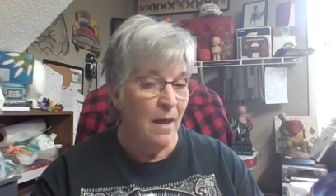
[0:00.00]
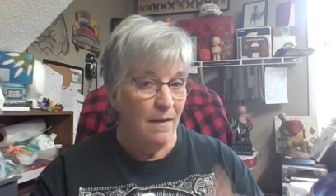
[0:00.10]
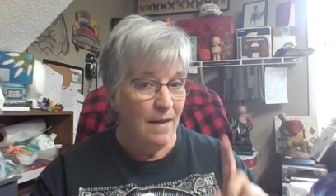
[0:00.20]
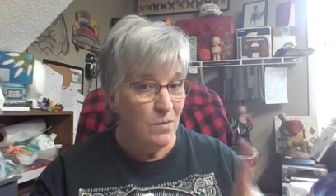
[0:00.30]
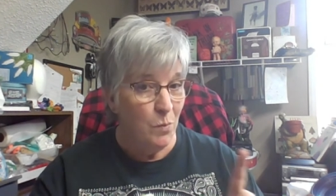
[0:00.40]

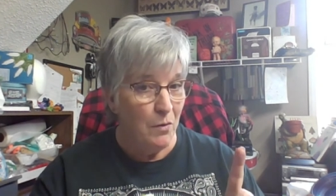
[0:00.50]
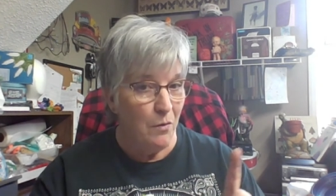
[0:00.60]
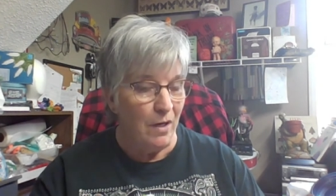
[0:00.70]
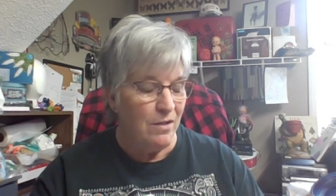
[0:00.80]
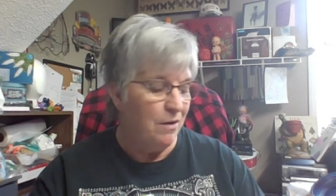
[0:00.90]
That's one
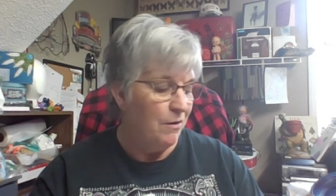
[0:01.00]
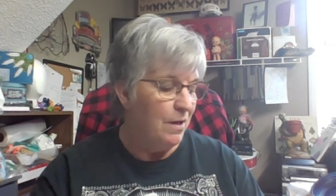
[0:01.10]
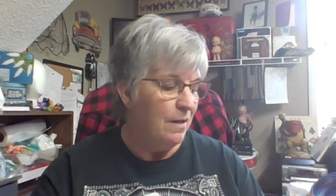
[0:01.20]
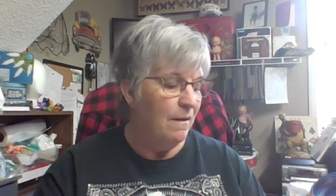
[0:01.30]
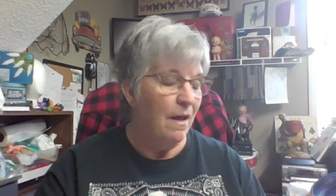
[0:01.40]

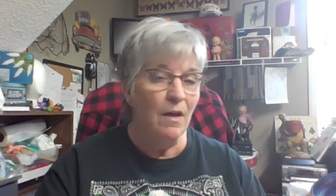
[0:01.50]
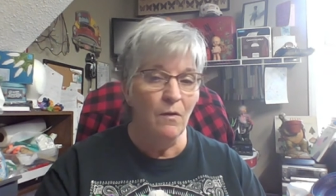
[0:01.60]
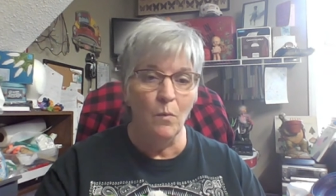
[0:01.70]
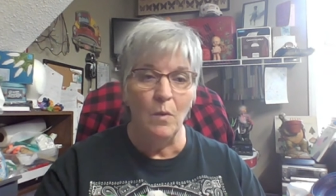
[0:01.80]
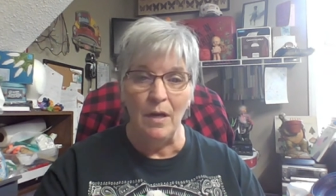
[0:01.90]
criterion. The other
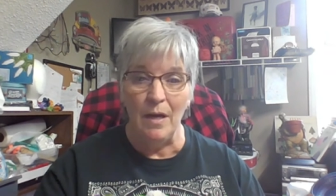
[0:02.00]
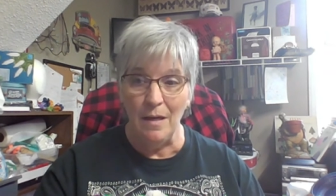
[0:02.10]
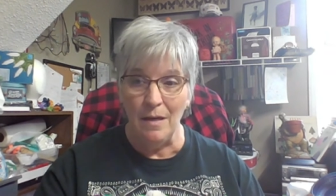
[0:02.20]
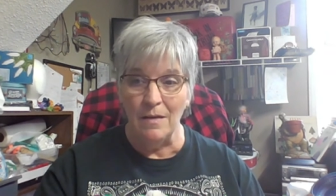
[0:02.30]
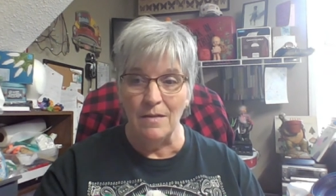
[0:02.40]
one
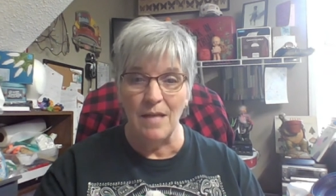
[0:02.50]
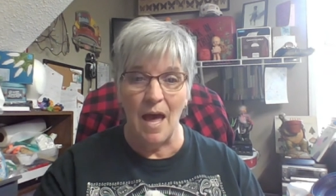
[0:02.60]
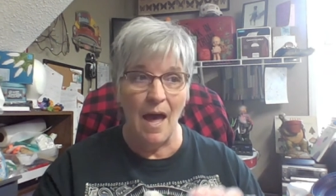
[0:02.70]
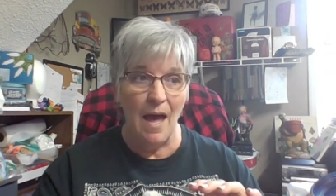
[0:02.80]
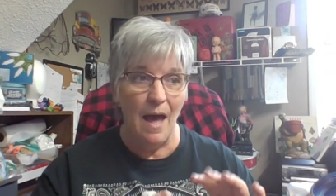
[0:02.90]
is
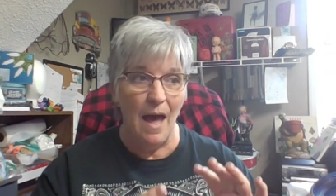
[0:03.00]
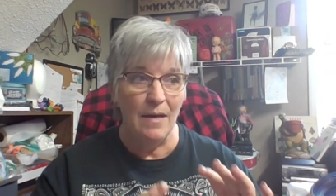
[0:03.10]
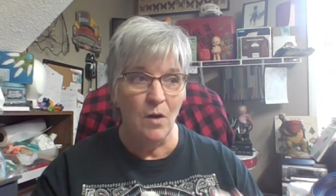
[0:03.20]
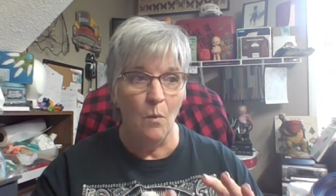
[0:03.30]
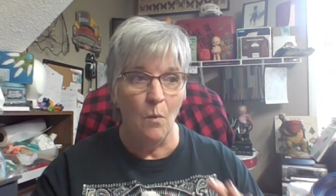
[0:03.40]
I
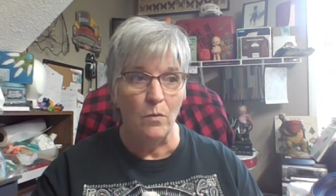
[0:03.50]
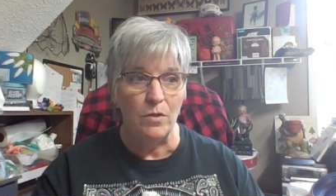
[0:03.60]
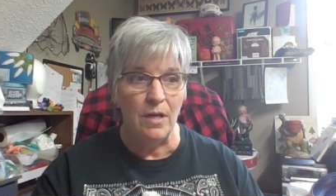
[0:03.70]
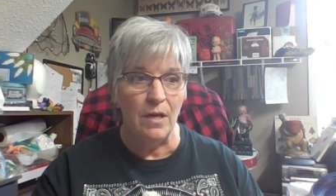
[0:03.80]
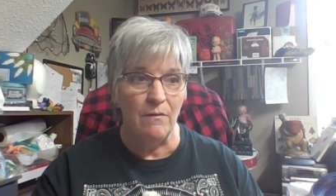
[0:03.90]
don't want to
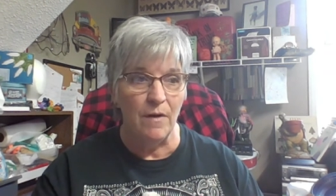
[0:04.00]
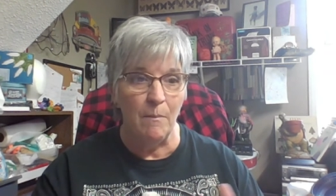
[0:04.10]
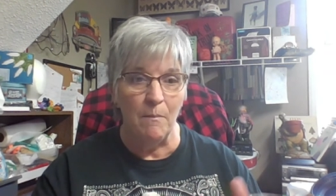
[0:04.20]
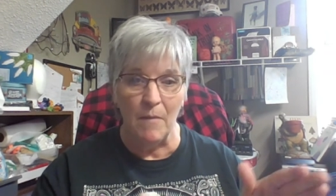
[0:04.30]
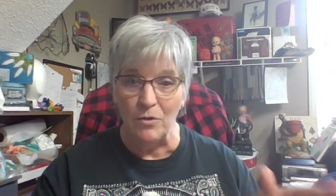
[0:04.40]
give up
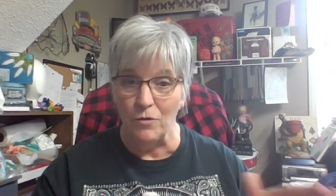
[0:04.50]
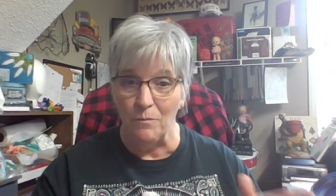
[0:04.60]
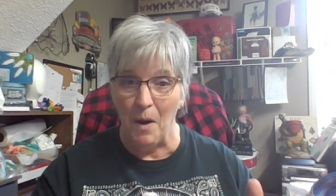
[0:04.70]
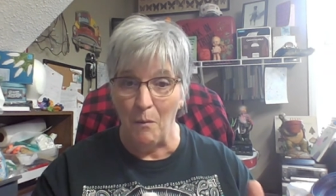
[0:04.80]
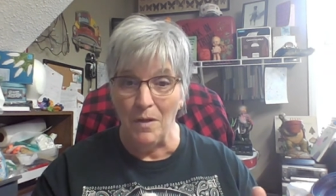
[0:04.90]
much of
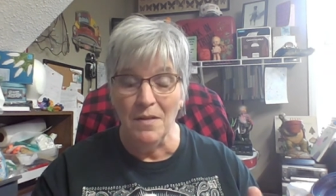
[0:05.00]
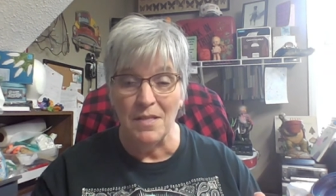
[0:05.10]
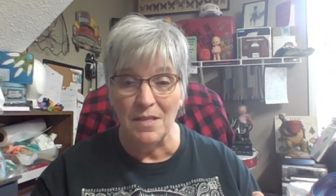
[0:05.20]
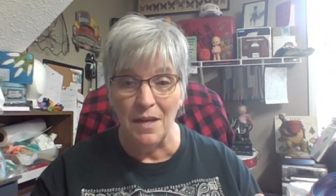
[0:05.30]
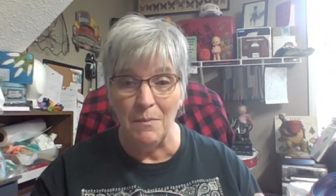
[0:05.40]
my real
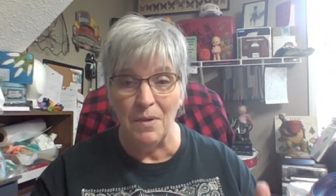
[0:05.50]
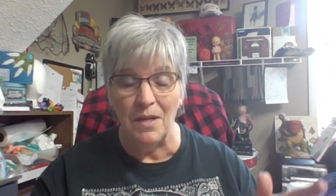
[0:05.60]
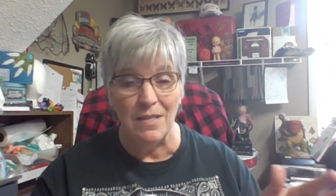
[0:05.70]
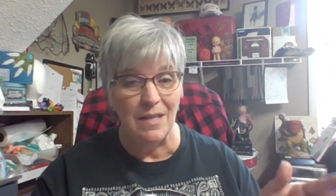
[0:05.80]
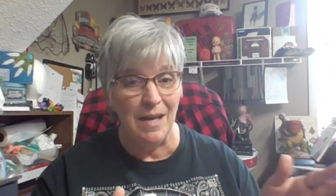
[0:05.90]
estate,
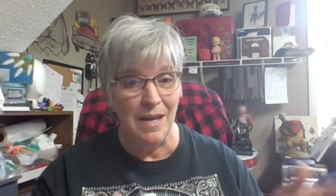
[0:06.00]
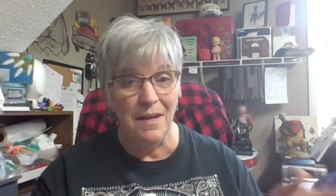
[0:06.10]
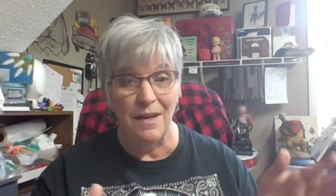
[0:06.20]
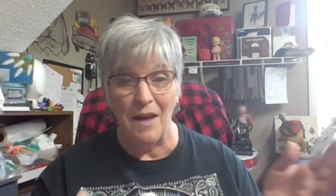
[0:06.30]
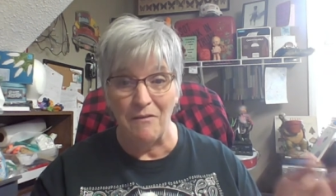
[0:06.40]
because
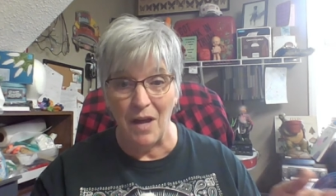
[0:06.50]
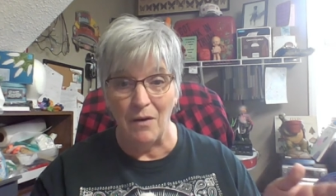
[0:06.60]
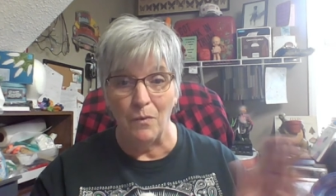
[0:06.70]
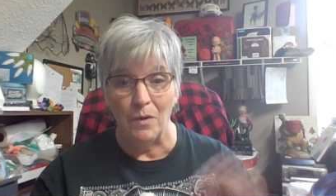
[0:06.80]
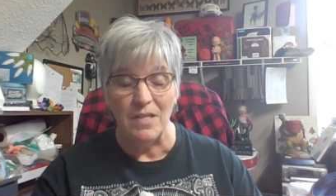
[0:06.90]
again, I've got a
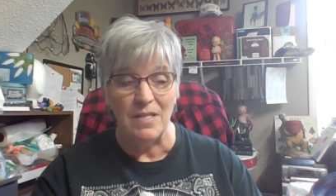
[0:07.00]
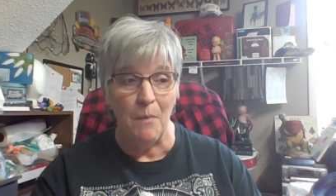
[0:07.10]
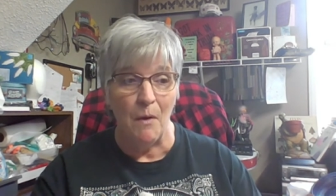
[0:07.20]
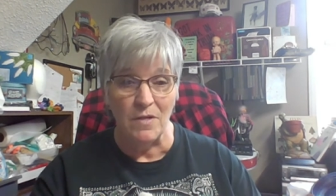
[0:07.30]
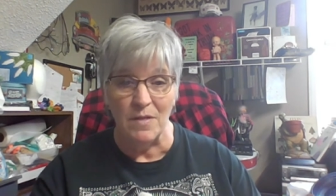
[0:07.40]
really
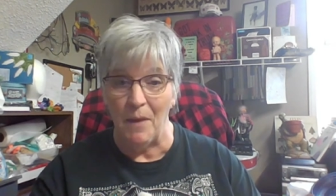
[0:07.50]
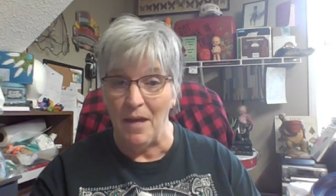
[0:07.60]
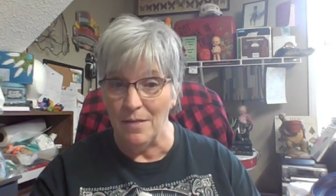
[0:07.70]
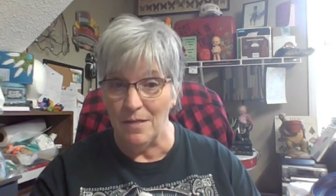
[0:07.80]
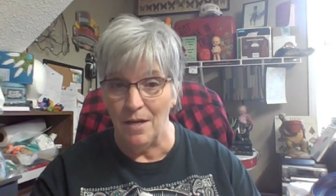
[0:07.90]
small
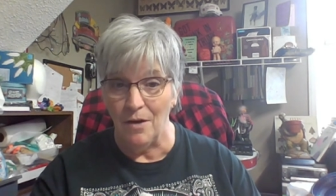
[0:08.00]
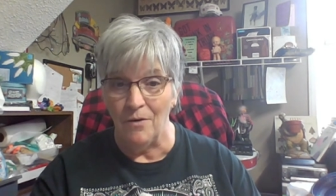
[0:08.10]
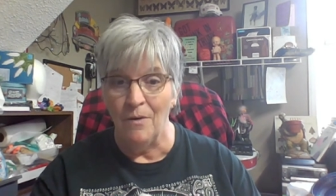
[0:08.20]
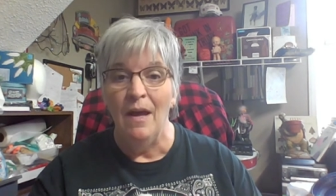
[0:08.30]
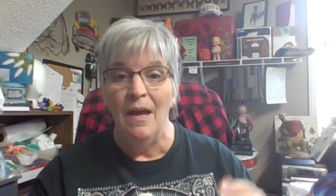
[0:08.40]
space here.
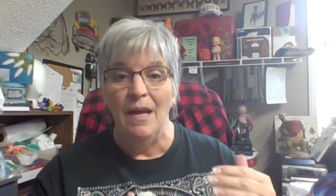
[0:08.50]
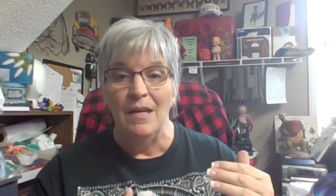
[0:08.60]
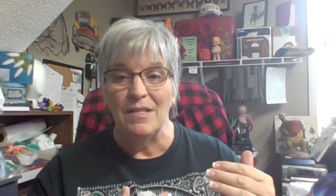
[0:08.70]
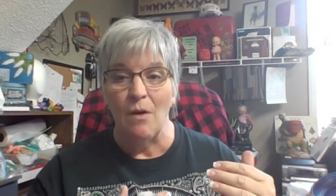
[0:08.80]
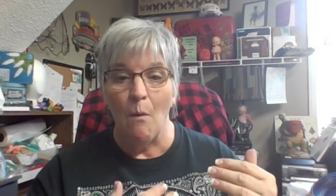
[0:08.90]

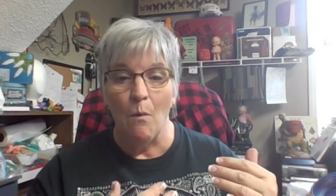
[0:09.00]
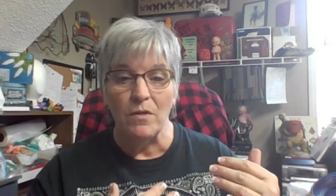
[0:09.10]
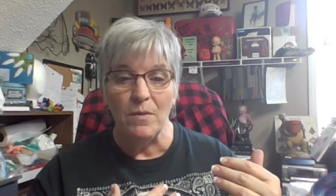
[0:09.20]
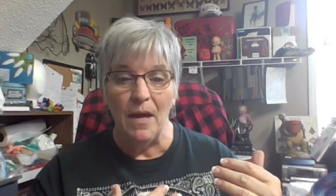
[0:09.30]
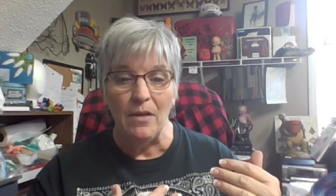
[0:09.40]
So I want
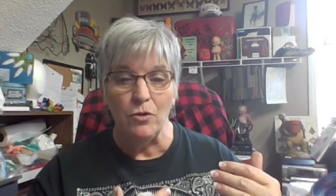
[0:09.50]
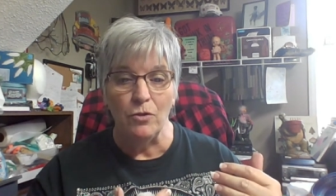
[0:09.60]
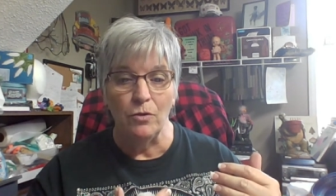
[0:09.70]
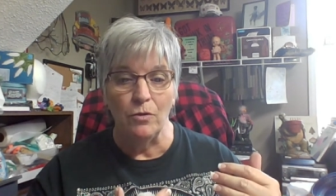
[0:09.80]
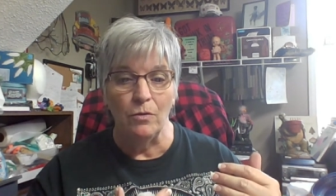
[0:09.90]
to make
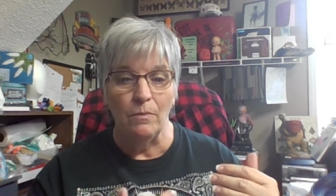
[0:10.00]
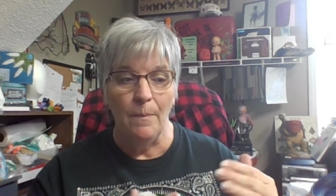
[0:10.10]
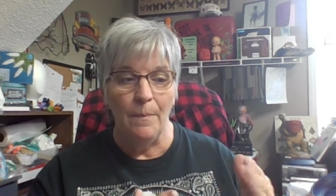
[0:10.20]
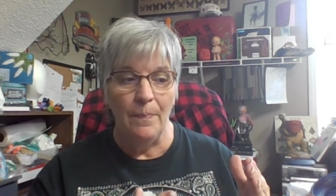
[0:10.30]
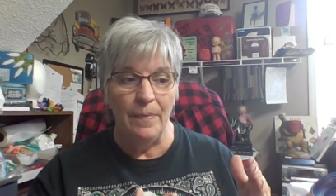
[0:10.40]
sure
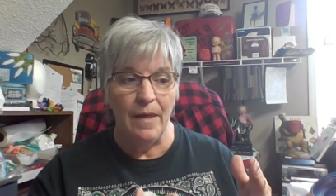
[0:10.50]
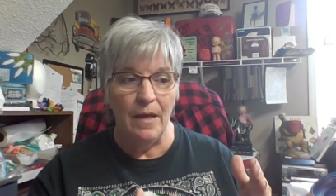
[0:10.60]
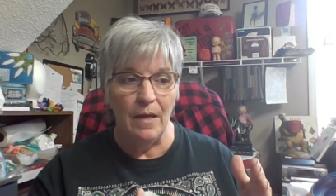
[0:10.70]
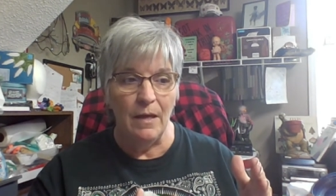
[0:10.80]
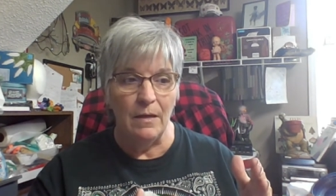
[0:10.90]

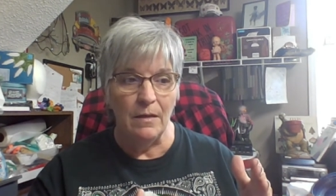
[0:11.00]
that